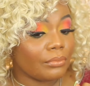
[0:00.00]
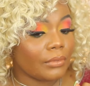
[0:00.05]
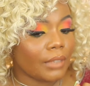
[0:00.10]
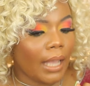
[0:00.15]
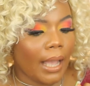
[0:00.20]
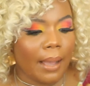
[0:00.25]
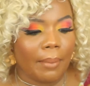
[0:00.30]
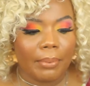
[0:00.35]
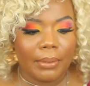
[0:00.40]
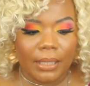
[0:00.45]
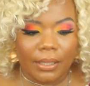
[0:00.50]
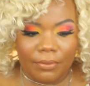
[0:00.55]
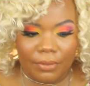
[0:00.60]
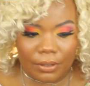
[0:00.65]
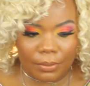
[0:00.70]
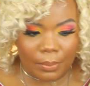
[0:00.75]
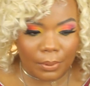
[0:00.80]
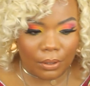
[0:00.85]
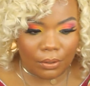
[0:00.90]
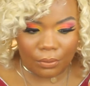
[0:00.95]
I believe
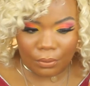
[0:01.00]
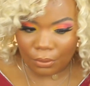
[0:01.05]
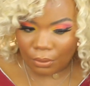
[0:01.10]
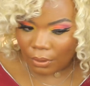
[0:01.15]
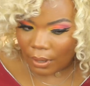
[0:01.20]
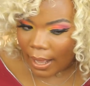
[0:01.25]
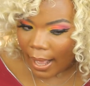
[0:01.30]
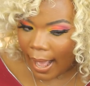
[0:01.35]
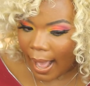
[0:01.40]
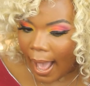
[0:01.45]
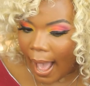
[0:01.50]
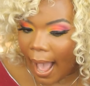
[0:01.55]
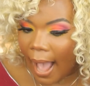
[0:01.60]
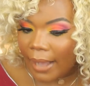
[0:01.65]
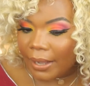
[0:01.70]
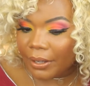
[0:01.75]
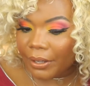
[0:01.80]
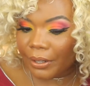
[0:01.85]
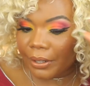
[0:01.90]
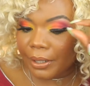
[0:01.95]
it's beautiful.
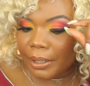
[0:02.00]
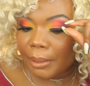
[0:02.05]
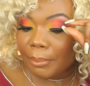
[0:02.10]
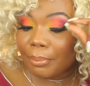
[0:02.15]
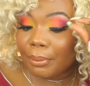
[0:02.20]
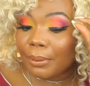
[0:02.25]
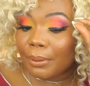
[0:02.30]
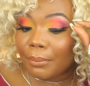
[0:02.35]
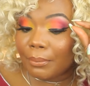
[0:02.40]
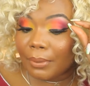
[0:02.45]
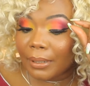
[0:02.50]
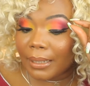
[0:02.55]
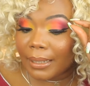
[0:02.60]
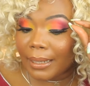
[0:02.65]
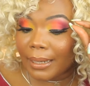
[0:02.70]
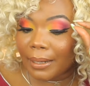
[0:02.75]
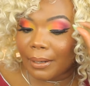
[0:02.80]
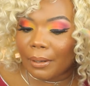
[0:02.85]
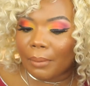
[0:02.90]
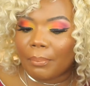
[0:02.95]
I could put one
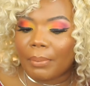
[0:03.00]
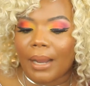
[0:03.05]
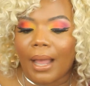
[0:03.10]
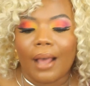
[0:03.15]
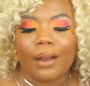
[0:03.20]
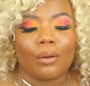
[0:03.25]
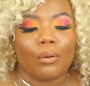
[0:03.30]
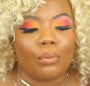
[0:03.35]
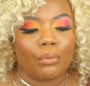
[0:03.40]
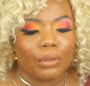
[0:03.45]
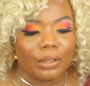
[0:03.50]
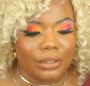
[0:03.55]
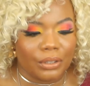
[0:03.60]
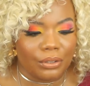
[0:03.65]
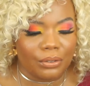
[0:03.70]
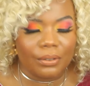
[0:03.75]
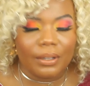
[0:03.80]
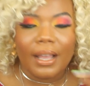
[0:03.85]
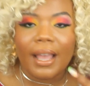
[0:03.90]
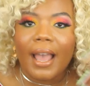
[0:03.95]
here, but I don't want
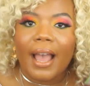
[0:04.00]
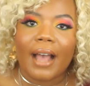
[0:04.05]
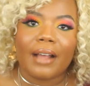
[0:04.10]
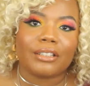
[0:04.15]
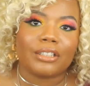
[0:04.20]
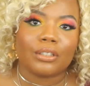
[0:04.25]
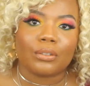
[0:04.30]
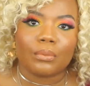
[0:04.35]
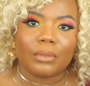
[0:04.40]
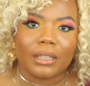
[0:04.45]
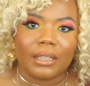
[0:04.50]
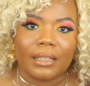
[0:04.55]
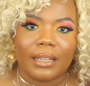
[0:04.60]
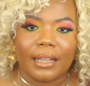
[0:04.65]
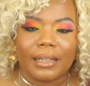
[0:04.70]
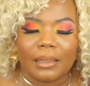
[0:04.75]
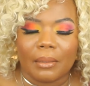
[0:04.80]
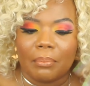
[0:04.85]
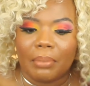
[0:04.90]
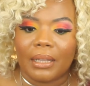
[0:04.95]
to. I just want to
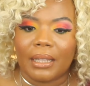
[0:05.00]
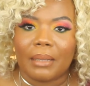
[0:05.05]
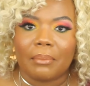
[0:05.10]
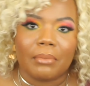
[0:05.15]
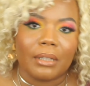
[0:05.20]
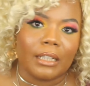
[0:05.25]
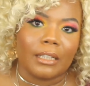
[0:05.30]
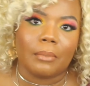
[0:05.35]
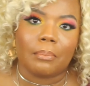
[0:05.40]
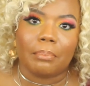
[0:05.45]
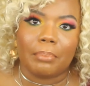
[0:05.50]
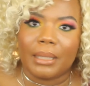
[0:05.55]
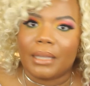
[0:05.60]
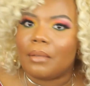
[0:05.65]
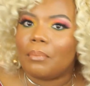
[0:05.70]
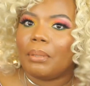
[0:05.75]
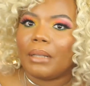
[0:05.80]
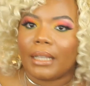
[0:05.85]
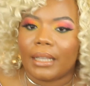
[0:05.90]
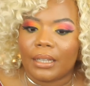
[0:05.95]
let the blend be
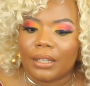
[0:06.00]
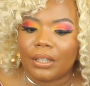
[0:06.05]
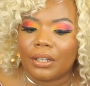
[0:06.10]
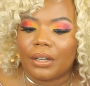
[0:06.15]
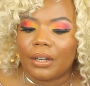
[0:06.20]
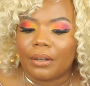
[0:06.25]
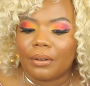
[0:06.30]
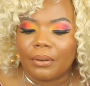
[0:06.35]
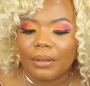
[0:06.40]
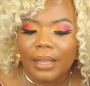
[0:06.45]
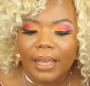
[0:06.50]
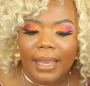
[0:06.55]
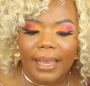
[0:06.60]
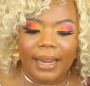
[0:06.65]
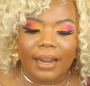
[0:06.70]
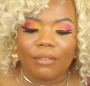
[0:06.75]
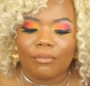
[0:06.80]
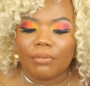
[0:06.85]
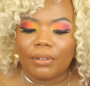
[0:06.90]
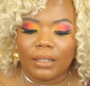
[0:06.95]
the blend, you know,
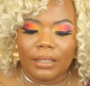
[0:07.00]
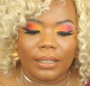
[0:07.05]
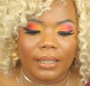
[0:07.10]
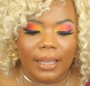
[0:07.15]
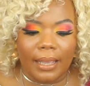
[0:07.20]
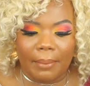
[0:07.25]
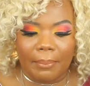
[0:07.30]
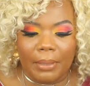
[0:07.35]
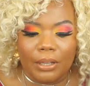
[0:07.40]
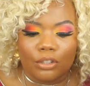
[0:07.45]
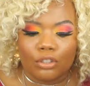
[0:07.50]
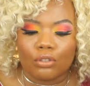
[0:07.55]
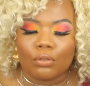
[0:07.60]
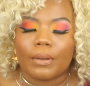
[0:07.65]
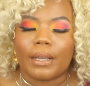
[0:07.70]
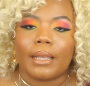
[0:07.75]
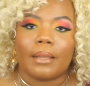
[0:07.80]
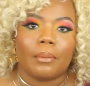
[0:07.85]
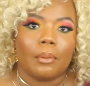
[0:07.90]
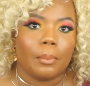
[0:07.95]
and I really am
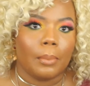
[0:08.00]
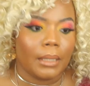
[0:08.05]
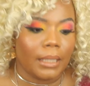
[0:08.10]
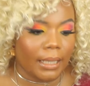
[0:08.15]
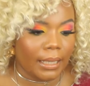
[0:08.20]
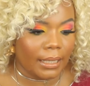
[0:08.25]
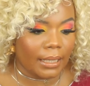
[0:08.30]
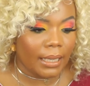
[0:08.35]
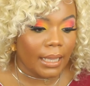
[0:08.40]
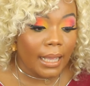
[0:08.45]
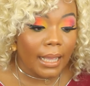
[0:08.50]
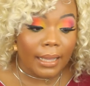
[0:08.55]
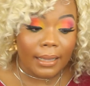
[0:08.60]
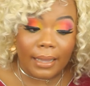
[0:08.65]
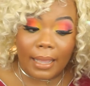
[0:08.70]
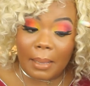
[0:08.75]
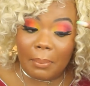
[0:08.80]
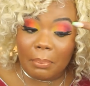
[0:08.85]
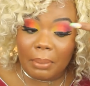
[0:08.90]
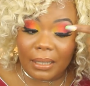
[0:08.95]
enjoying the blend.
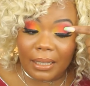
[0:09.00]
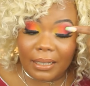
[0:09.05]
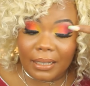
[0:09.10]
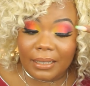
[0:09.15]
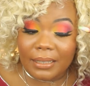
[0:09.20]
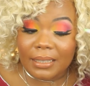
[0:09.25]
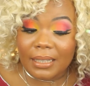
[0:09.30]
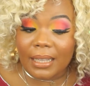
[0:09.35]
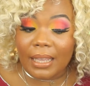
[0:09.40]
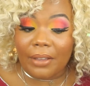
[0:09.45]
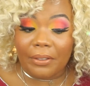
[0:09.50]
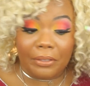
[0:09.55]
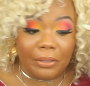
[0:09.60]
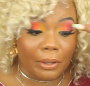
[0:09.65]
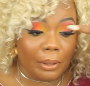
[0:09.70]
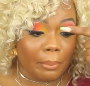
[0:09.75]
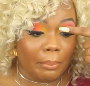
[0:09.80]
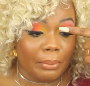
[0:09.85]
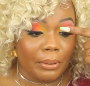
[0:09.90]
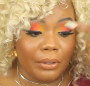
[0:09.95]
They blended
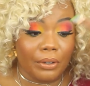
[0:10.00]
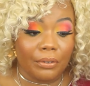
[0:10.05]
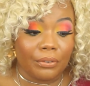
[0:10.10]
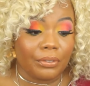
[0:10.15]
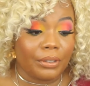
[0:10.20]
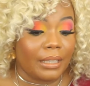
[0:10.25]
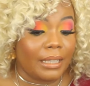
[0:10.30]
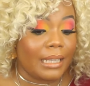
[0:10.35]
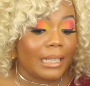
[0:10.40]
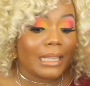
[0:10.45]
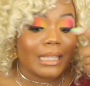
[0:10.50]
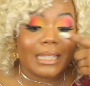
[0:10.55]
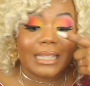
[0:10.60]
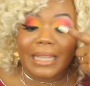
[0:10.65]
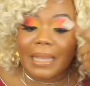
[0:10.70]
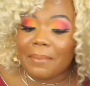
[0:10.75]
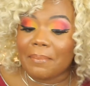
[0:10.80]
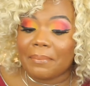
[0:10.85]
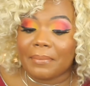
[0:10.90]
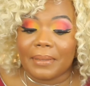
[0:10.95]
together beautifully,
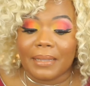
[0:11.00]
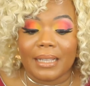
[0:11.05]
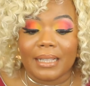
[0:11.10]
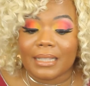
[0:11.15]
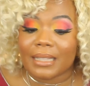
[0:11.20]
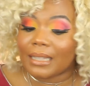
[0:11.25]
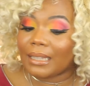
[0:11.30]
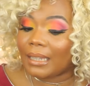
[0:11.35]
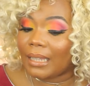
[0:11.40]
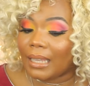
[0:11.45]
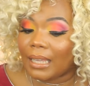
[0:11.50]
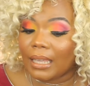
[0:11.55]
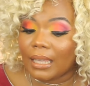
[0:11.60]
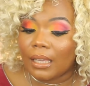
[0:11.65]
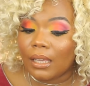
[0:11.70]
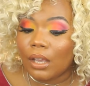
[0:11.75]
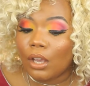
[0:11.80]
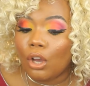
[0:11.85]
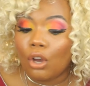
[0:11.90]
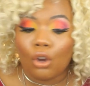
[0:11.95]
seamlessly,
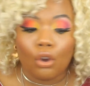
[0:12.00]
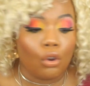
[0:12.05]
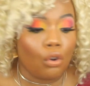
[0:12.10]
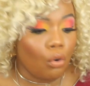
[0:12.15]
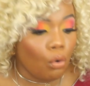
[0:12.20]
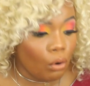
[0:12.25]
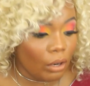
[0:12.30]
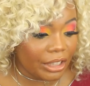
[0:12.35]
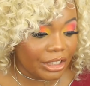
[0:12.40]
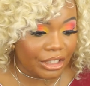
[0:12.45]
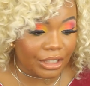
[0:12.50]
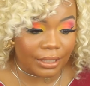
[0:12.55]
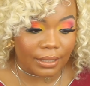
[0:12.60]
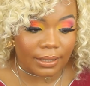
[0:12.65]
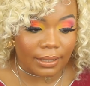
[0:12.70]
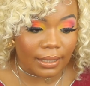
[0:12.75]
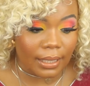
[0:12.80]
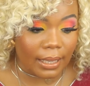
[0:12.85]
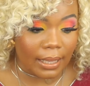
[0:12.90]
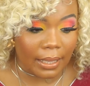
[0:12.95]

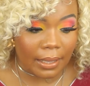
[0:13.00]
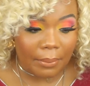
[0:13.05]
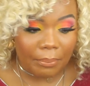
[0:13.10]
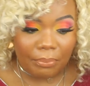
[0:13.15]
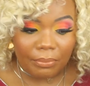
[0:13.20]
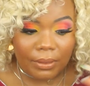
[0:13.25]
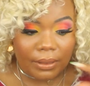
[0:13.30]
gorgeously.